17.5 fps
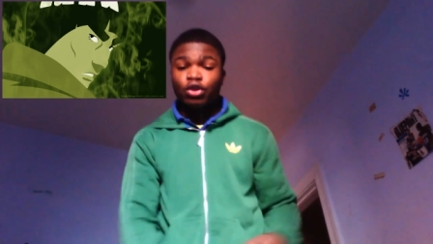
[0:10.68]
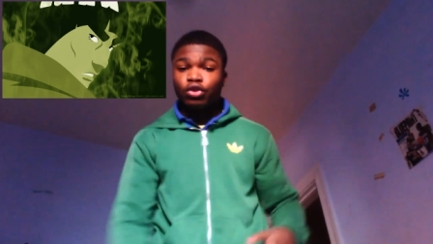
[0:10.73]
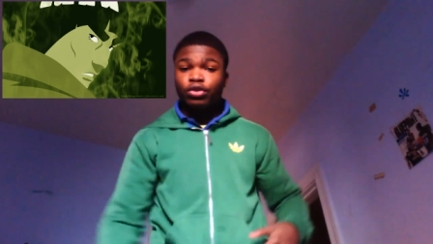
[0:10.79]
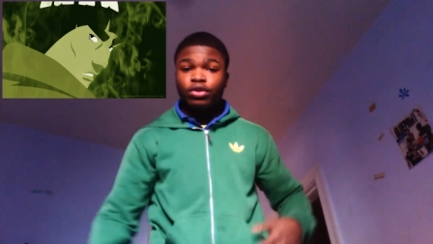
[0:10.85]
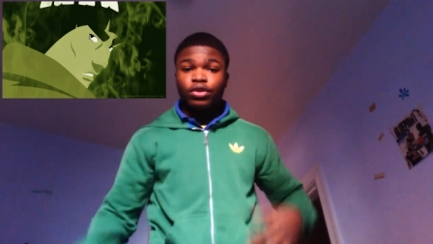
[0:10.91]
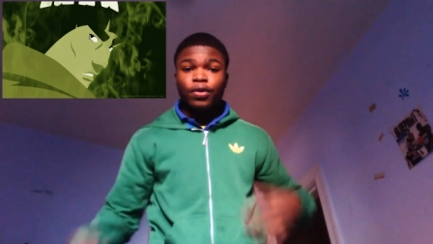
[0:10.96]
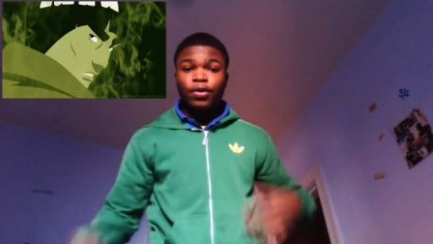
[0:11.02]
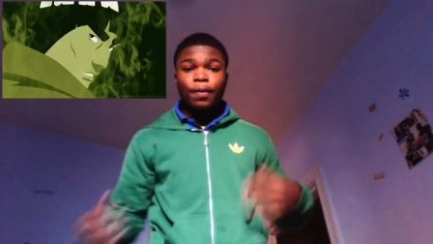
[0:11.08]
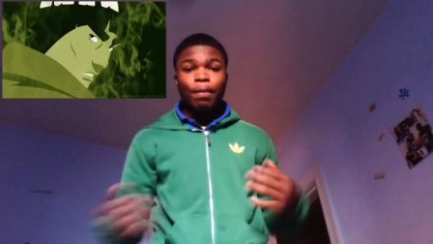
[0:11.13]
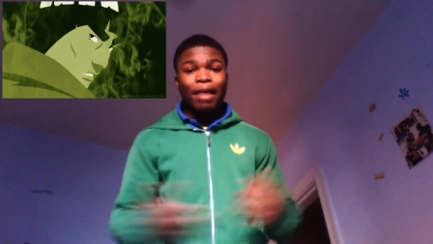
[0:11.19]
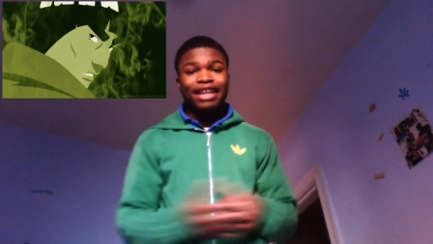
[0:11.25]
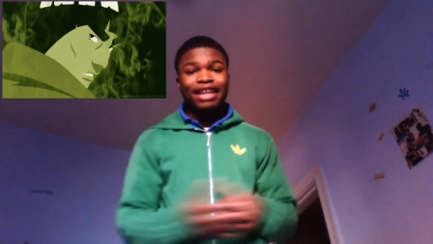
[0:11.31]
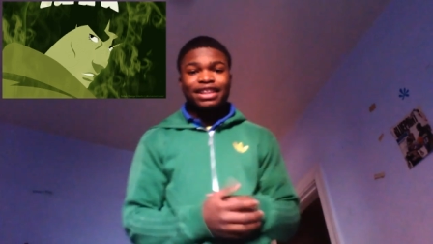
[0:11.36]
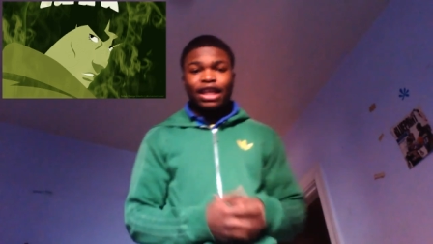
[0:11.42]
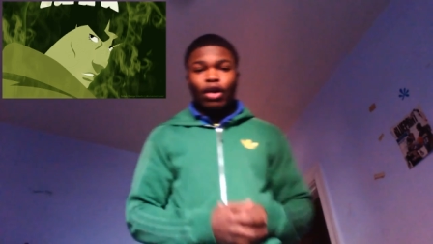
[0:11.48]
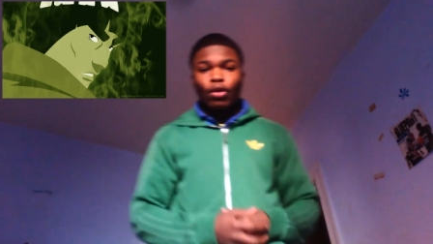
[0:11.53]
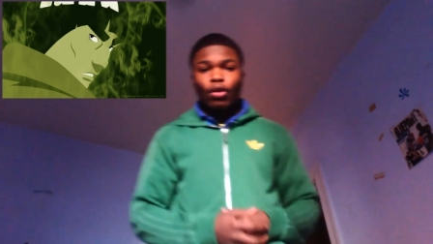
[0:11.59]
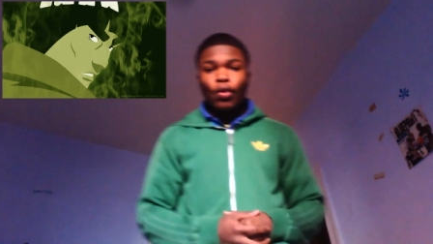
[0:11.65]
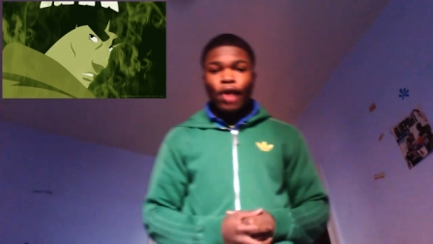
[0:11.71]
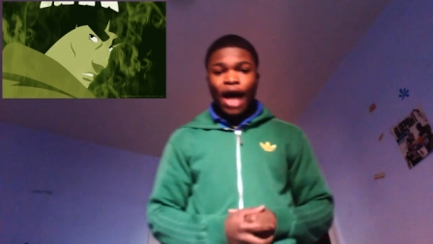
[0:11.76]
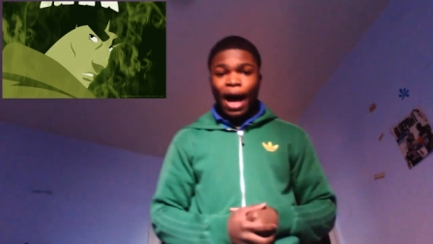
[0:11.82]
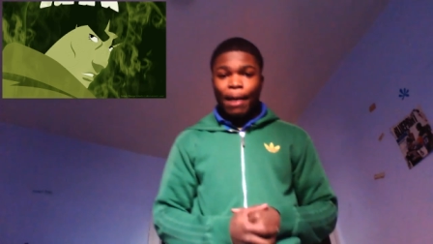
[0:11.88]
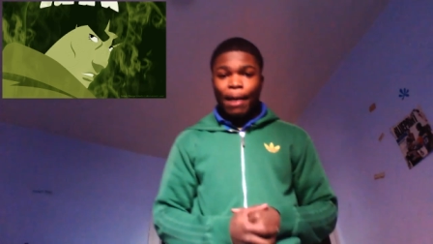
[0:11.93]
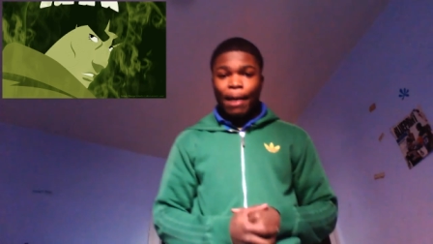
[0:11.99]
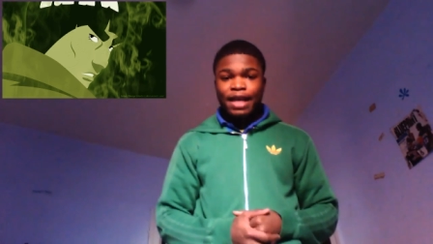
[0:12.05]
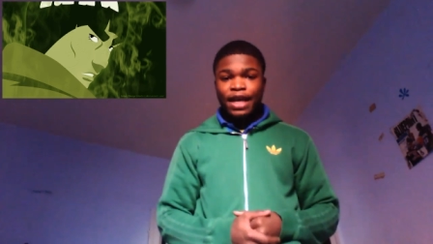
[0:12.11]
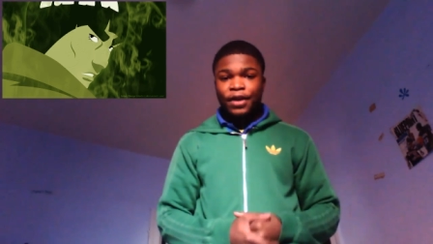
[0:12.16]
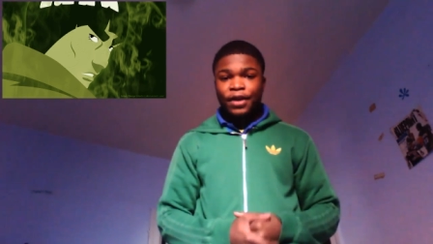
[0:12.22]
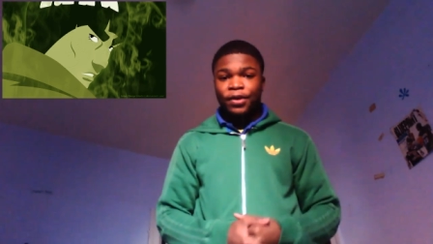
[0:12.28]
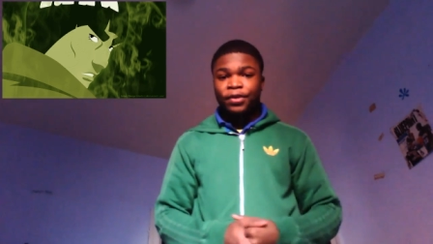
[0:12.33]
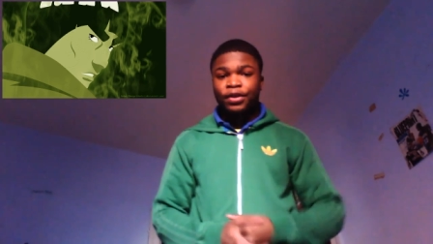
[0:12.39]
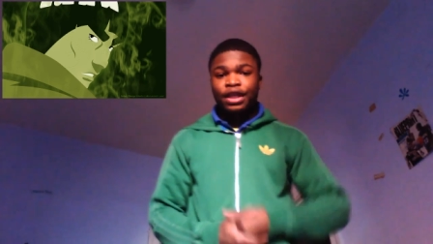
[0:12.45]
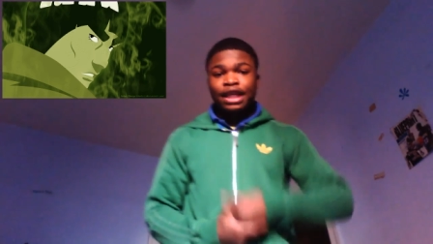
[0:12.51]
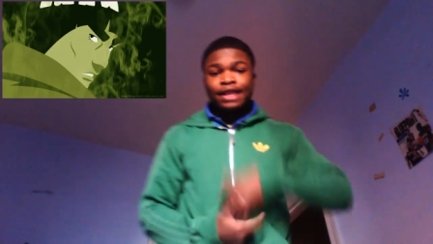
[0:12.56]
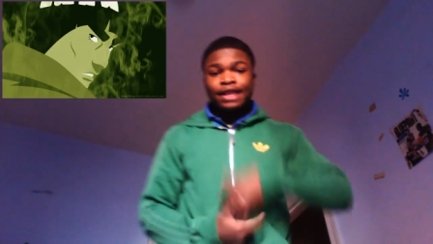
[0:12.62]
YouTube, Mazaku Kami
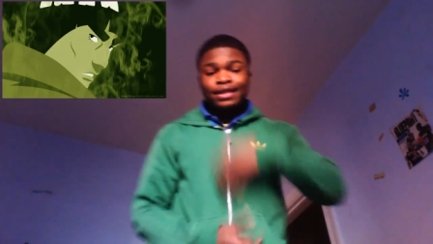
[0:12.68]
here,